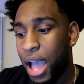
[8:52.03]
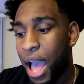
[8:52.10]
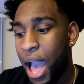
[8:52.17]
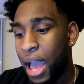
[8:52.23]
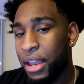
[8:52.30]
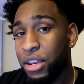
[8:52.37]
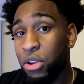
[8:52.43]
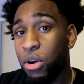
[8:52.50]

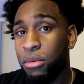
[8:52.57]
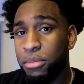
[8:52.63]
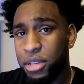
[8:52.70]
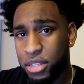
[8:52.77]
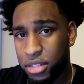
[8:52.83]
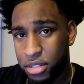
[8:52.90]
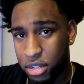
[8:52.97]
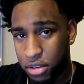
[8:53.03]
I know I'm gonna be
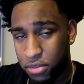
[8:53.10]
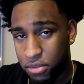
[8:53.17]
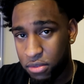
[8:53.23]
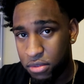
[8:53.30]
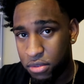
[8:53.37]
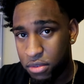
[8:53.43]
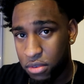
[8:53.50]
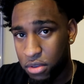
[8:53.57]
successful.
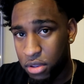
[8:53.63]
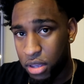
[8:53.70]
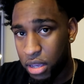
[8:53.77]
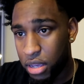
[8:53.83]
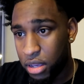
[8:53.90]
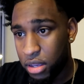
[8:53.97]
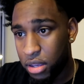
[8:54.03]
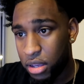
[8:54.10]

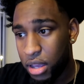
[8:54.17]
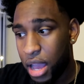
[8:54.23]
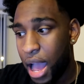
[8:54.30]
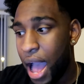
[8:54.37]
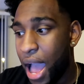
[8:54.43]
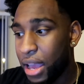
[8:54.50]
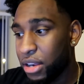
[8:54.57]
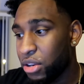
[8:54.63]

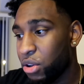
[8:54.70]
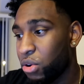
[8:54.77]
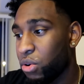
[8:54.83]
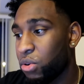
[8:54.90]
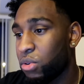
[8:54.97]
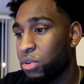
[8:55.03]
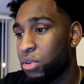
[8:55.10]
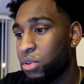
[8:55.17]
I
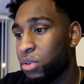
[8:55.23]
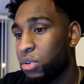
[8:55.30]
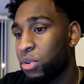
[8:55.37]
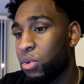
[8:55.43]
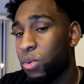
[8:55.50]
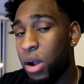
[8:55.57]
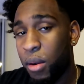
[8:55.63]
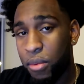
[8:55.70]
know
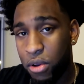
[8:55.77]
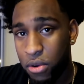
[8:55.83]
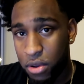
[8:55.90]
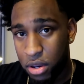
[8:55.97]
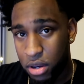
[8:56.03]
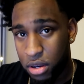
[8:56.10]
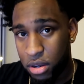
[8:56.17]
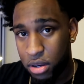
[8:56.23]
where I'm
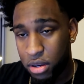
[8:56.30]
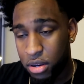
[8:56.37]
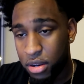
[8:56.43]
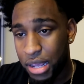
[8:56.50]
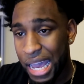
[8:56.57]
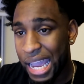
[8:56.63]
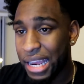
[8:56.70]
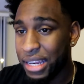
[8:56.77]
going.
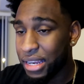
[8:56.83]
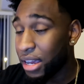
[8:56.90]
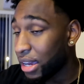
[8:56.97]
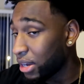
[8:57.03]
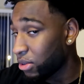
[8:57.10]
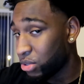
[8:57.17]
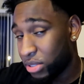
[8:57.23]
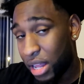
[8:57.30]
Ain't
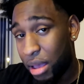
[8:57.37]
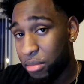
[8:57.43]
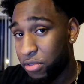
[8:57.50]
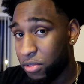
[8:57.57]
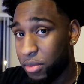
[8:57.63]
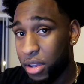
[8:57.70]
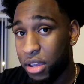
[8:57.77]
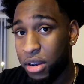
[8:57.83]
nothing gonna stop me
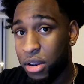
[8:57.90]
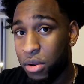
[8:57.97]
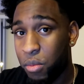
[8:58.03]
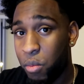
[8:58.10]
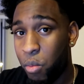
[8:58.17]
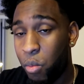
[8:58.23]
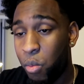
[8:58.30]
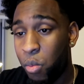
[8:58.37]
from getting there.
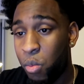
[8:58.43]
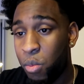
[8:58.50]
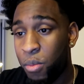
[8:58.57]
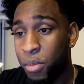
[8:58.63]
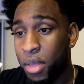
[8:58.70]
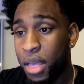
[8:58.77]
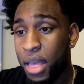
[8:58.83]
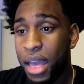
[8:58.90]

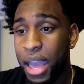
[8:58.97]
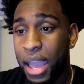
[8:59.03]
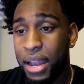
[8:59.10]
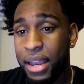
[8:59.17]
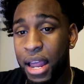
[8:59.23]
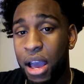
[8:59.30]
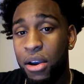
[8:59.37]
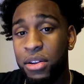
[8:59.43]

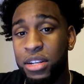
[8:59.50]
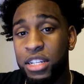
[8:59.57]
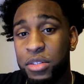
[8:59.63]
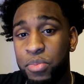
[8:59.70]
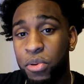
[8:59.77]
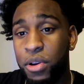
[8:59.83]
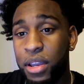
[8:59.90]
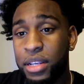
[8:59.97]
And now at this
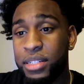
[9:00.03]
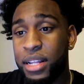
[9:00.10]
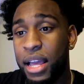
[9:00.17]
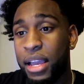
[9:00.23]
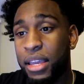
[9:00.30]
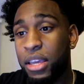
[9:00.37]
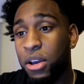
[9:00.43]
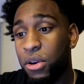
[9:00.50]
point, it's
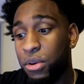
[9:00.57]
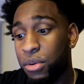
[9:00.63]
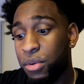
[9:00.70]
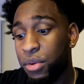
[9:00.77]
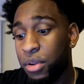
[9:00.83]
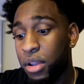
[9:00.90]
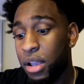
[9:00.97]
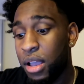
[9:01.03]
like, yo,
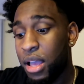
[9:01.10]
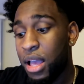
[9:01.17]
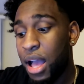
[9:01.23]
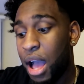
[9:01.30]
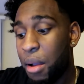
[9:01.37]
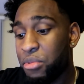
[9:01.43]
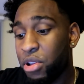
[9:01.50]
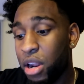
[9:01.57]

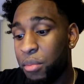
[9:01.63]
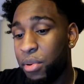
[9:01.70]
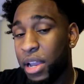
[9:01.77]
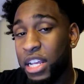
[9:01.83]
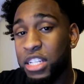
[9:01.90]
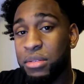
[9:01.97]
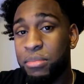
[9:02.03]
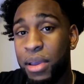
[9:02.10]
I'm trying to
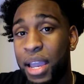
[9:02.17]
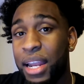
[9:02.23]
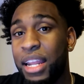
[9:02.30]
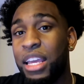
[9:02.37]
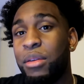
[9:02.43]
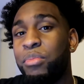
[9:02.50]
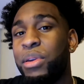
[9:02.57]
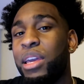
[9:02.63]
bring as
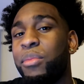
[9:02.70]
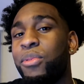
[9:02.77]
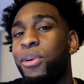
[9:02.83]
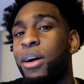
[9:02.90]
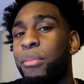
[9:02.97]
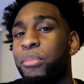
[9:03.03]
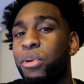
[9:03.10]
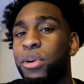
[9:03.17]
many people
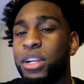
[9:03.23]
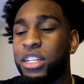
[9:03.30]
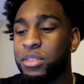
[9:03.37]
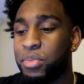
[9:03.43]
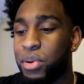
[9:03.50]
on board as